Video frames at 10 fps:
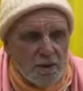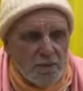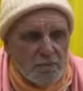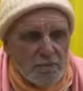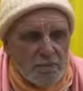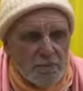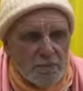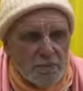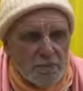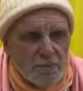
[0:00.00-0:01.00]
um,
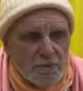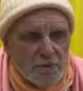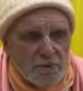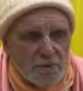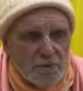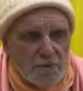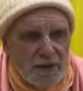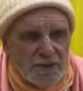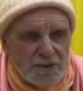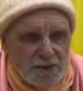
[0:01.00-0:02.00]

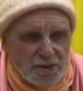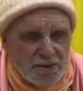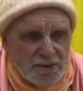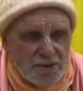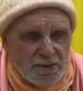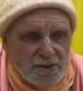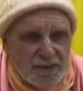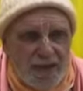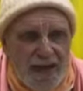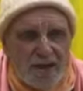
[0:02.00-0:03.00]
accentuating
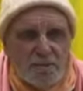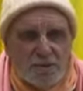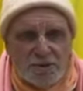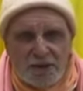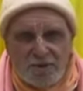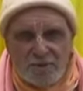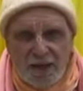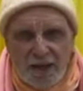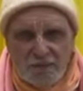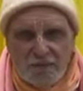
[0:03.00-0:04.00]
that the animals even
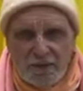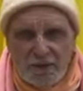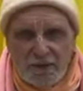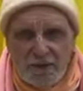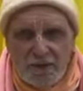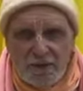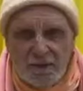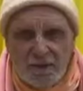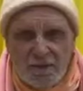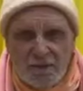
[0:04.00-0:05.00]
have the
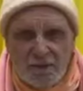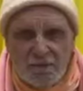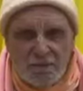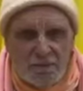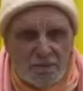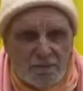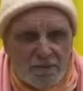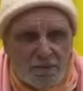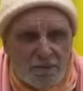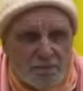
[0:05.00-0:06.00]
uh,
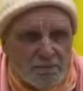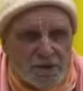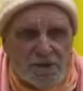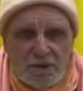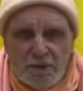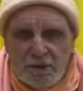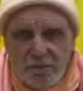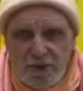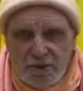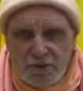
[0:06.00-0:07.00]
material
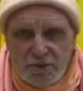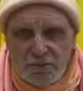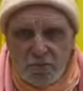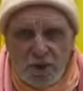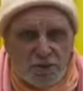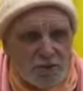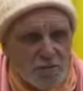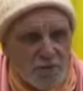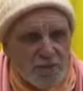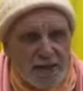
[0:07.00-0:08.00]
pleasures. Why should
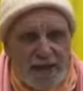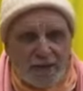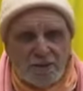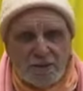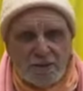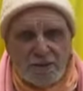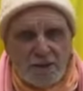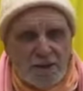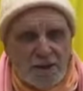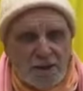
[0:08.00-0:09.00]
we be acting
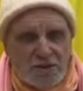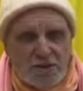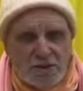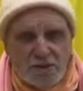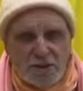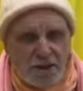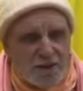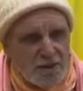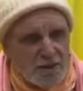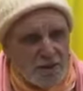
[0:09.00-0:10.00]
in such
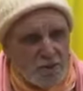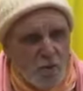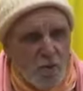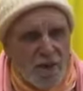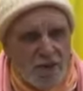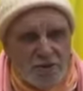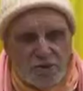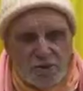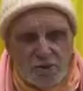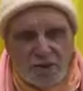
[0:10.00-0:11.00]
a way
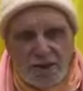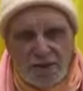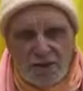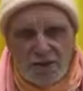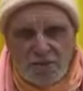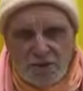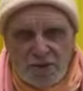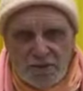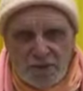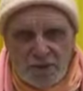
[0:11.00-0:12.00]
as to attain these
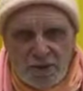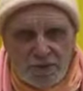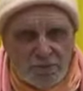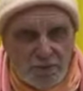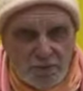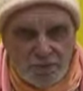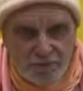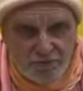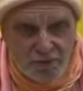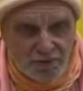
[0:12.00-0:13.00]
material pleasures? But if
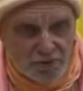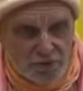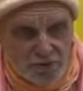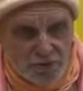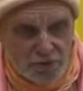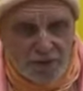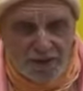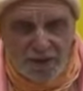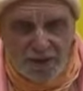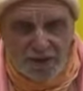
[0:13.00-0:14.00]
we follow the rules and
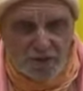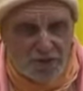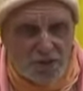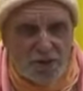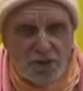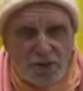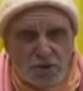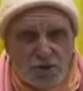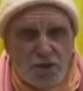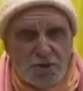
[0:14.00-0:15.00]
regulations,
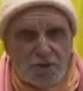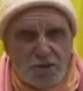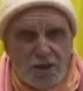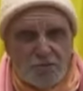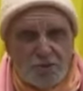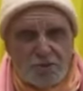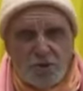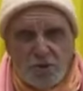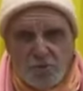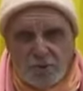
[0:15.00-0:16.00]
you start to come to
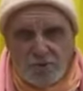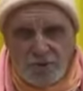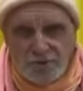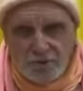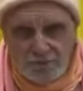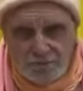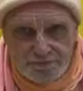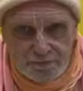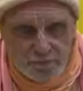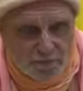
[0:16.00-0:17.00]
the human platform
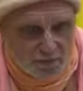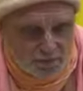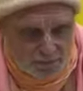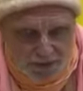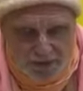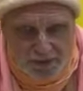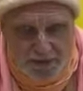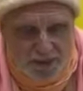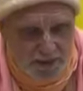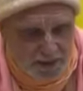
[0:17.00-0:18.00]
by
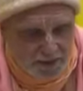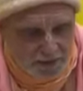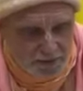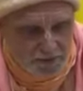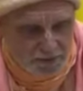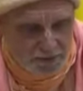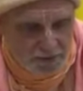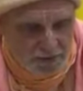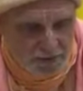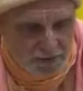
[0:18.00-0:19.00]
these, and this was
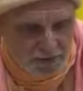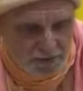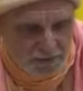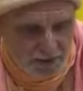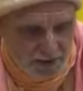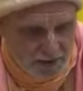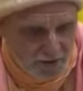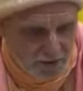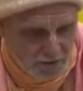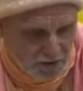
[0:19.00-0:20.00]
the mercy of the
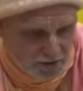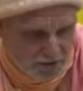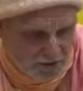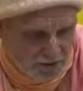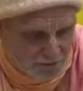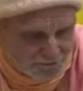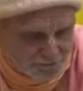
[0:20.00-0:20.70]
Aryan rishis.